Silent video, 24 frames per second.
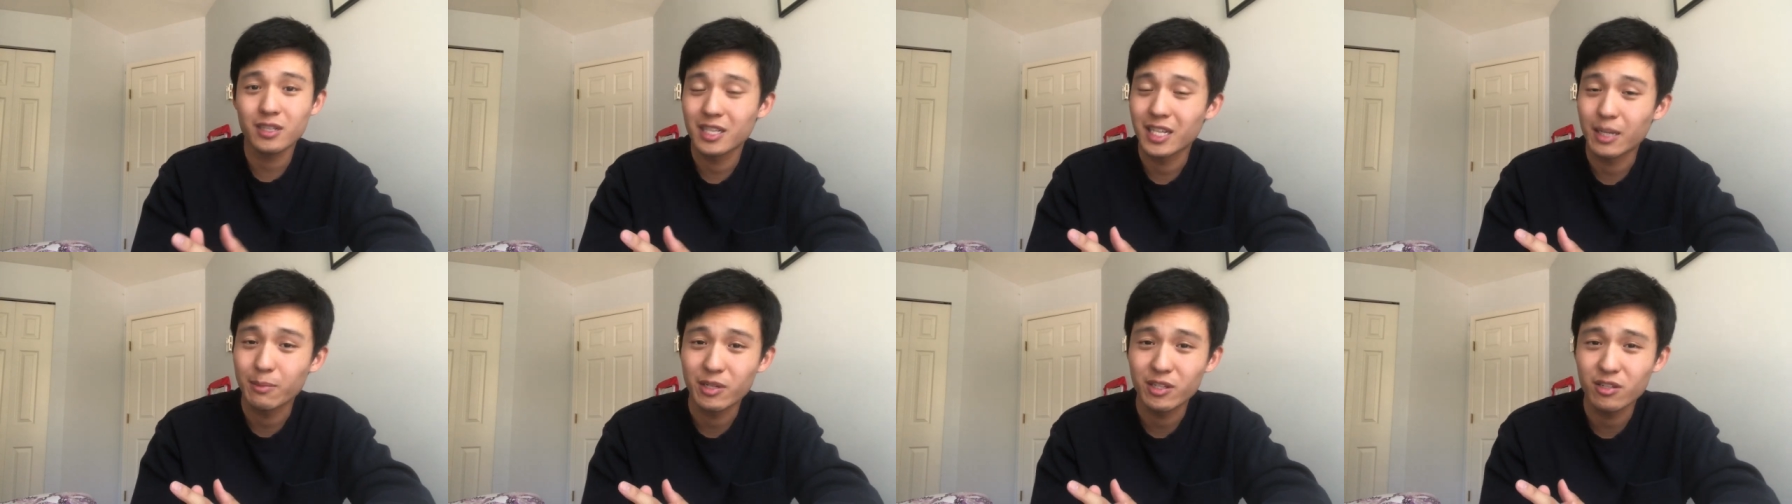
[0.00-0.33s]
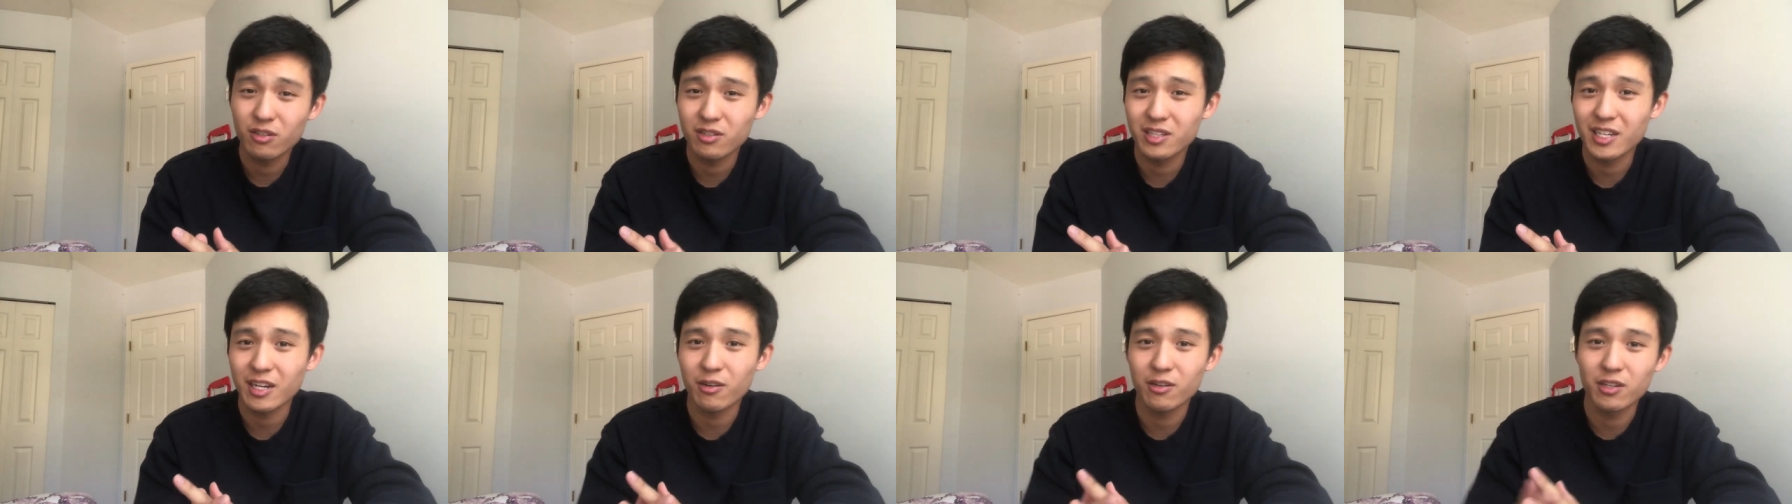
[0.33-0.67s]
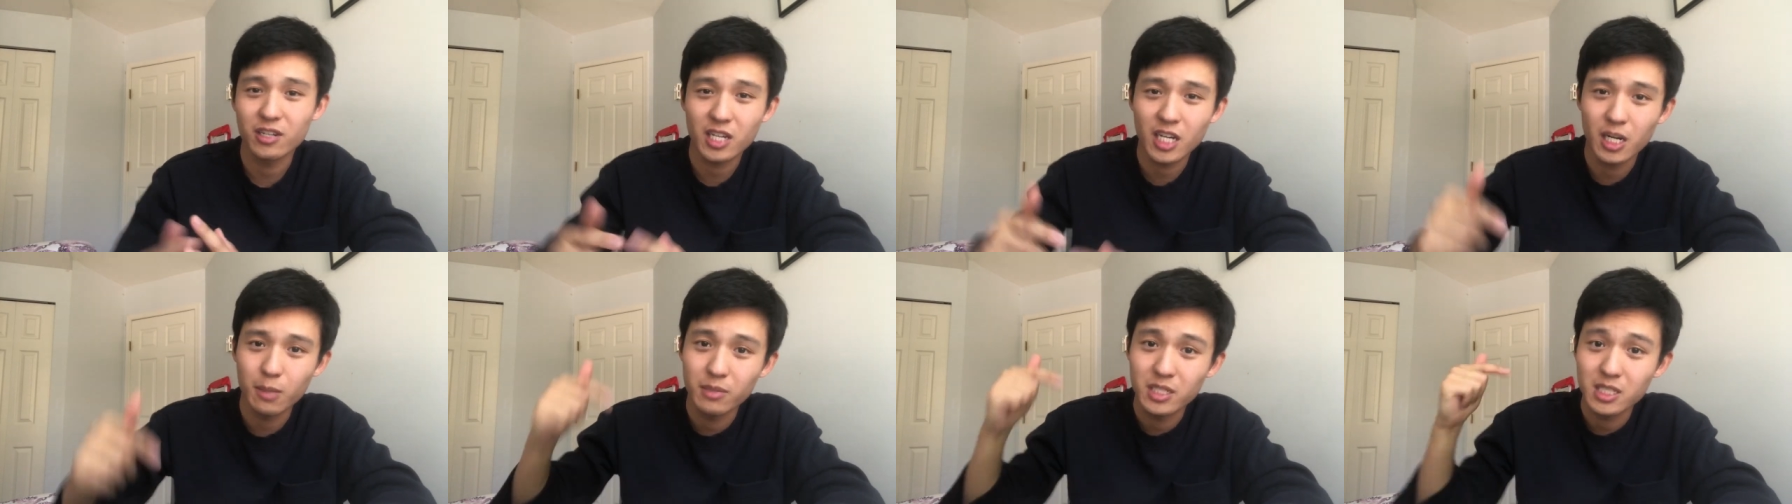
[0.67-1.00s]
let me know down
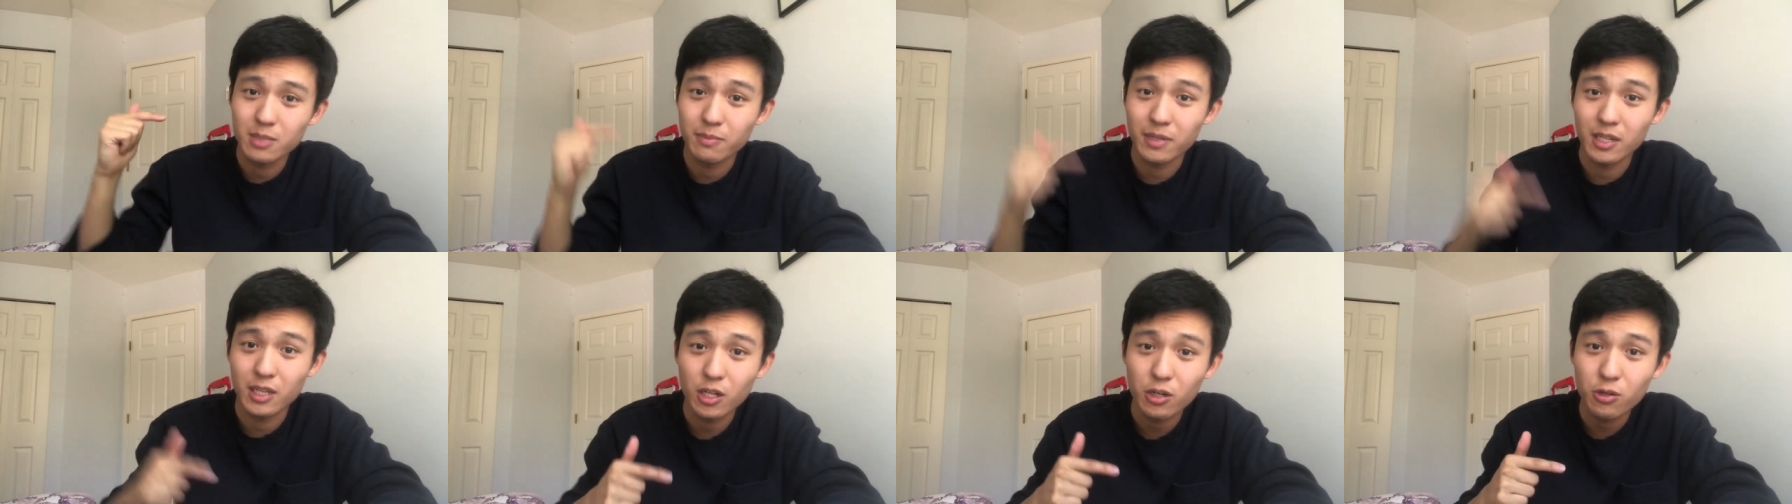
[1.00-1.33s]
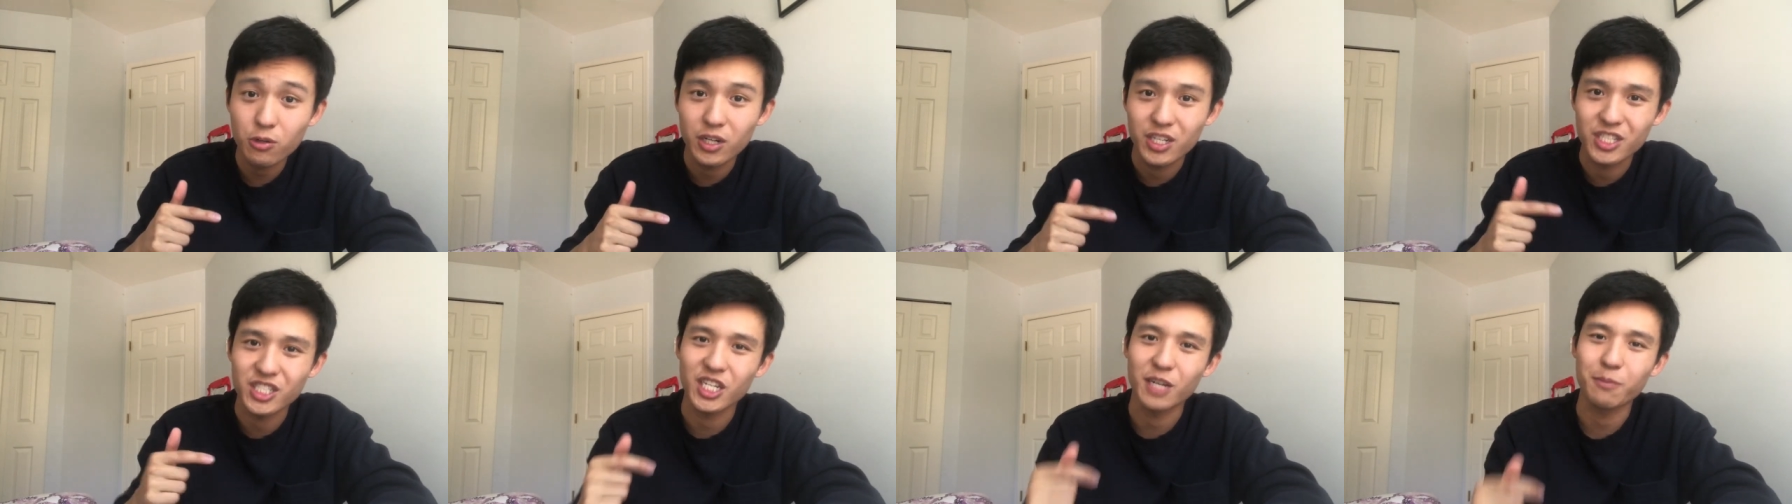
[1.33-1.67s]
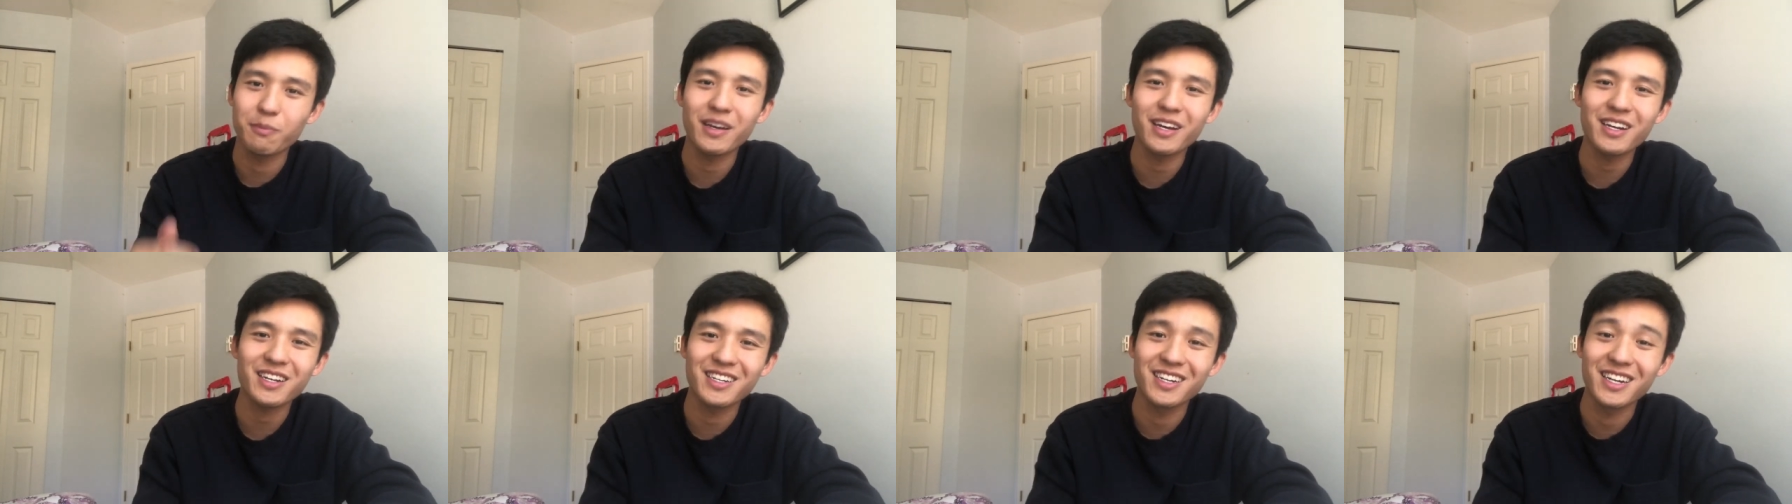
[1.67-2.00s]
in the comments below and check
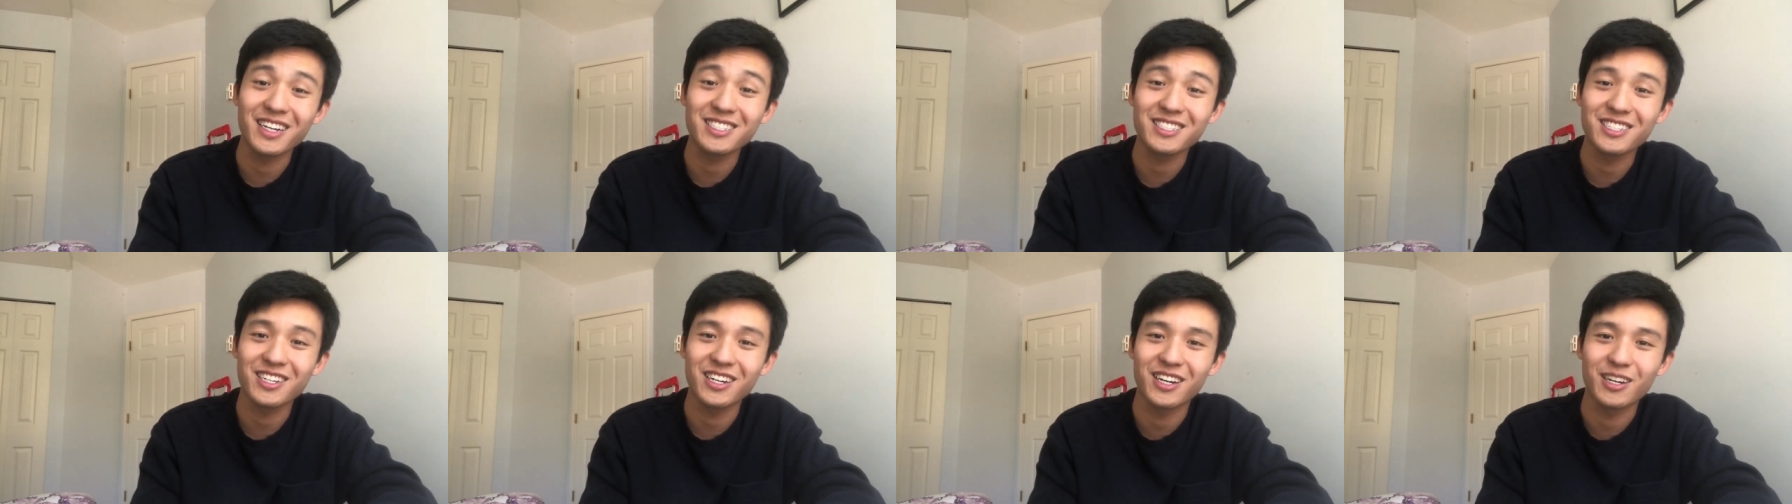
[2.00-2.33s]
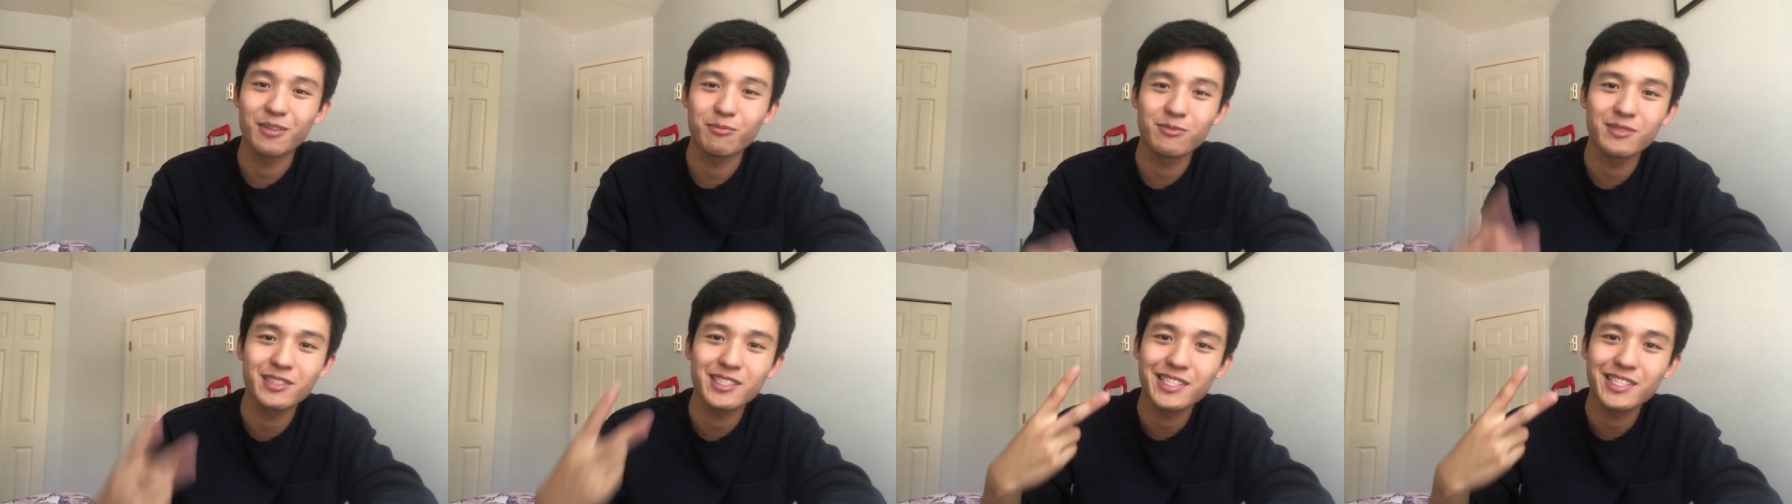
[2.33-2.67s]
back next time.